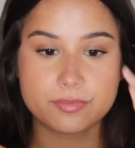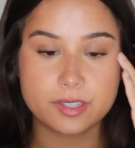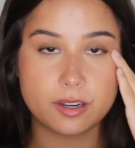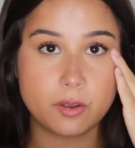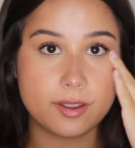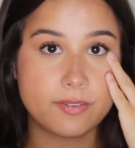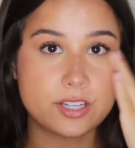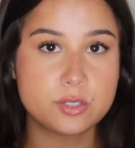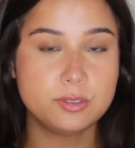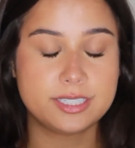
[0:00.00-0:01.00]
you know, if
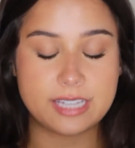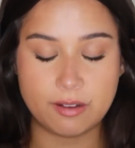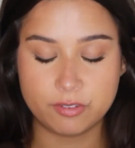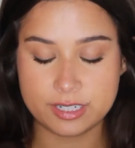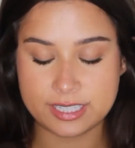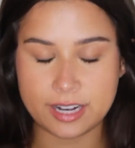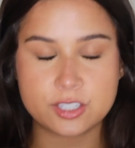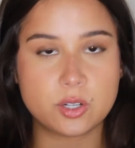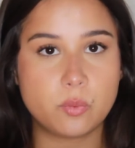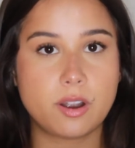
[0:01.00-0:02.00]
I do look down for a
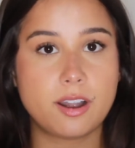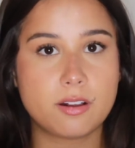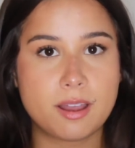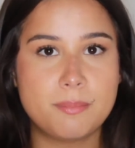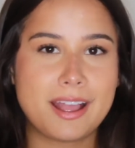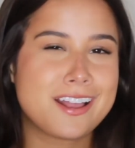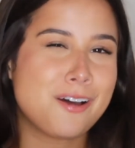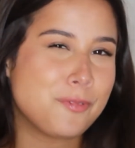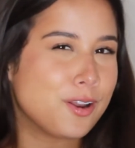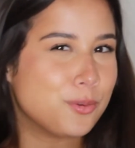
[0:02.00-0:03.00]
sec, don't worry, I'll come back
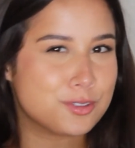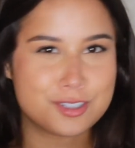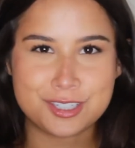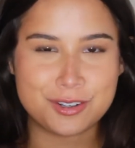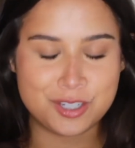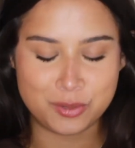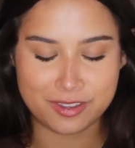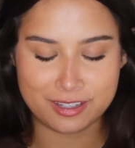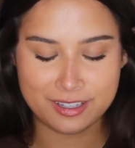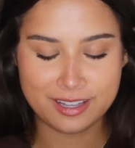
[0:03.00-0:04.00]
up and I will show you
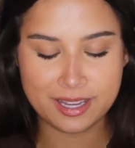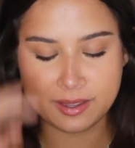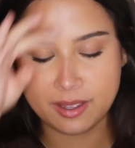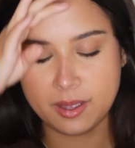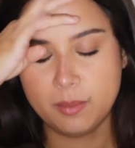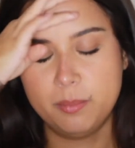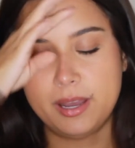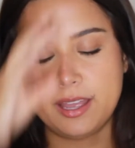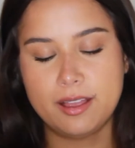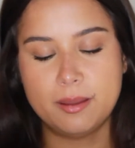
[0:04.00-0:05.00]
what they look like.
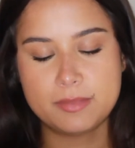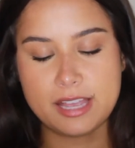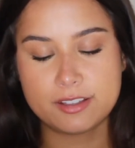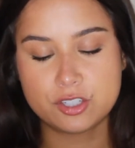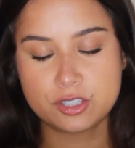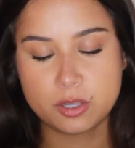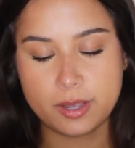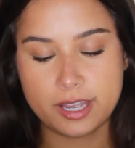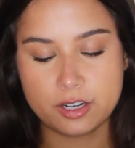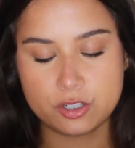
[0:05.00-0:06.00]
But yeah, let's just go
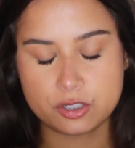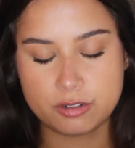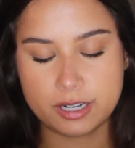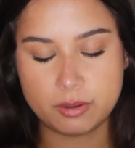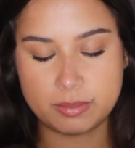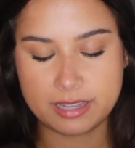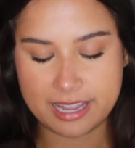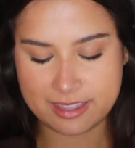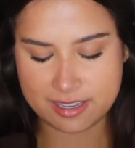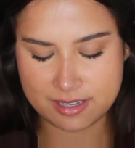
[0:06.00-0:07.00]
ahead and try to
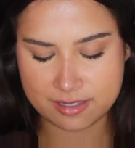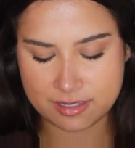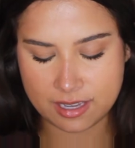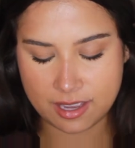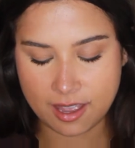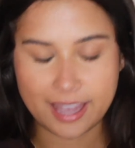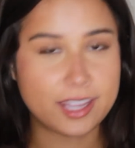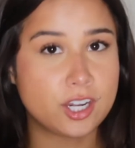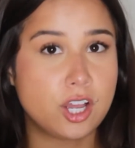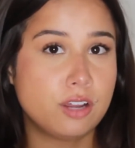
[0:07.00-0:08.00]
apply these. I
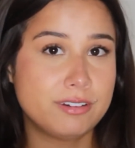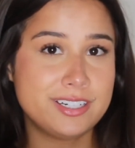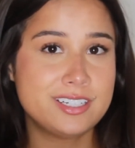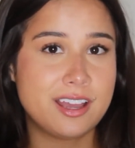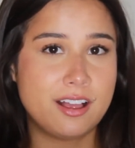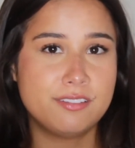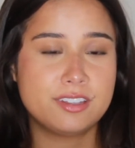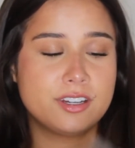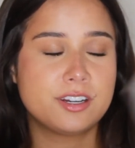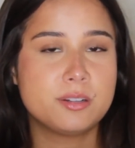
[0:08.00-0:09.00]
can already tell
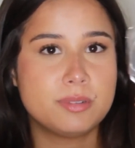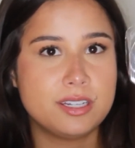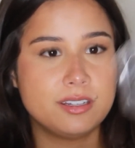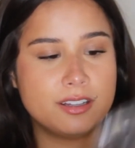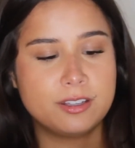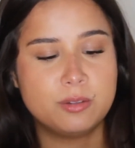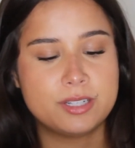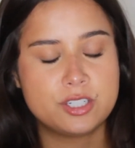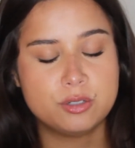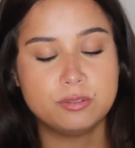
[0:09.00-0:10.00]
that they're going to be a little
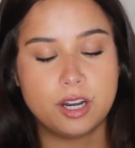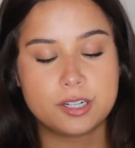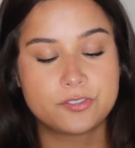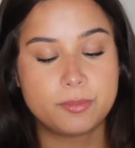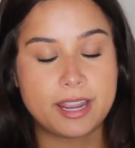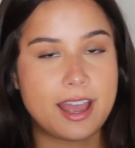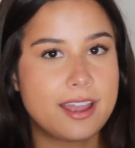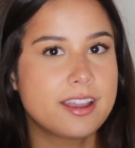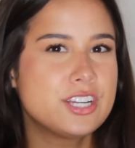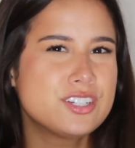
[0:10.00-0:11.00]
bit too large for my
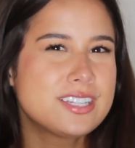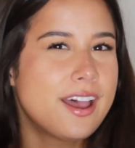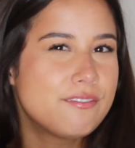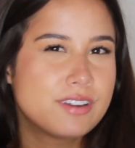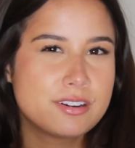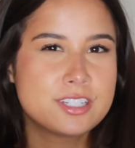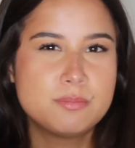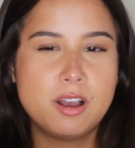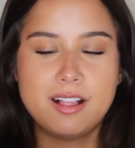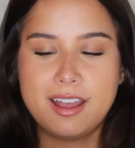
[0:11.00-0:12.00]
eye. I just have very
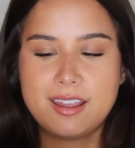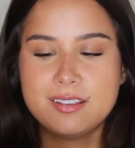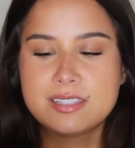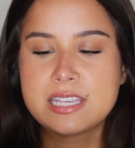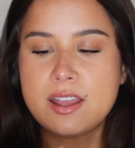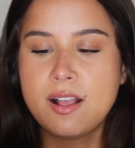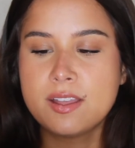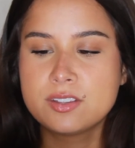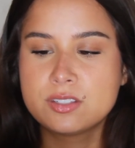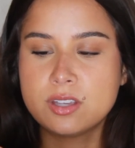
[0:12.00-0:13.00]
small eyes,
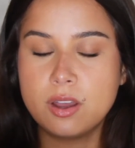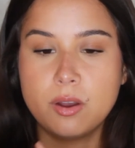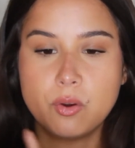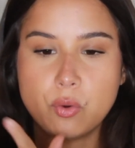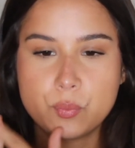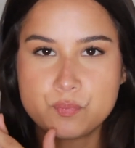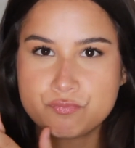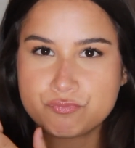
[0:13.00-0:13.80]
so